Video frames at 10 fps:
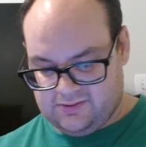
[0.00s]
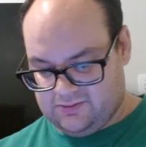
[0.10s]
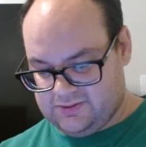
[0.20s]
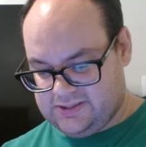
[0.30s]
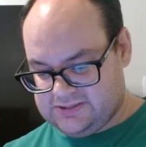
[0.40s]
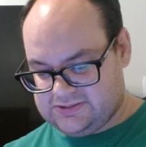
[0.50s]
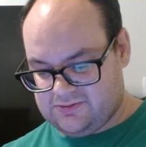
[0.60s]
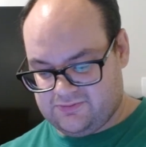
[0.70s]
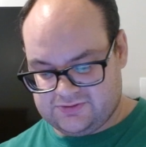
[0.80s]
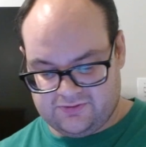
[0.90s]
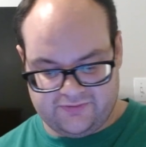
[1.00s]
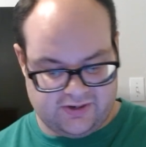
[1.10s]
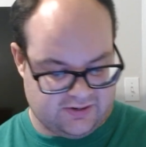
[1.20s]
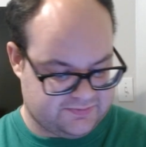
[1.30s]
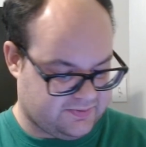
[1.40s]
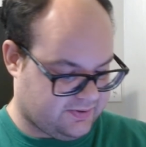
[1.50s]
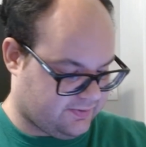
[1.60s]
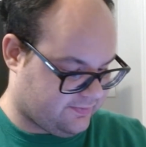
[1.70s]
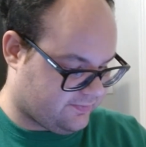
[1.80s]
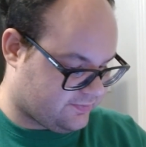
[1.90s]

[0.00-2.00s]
only in Sophia or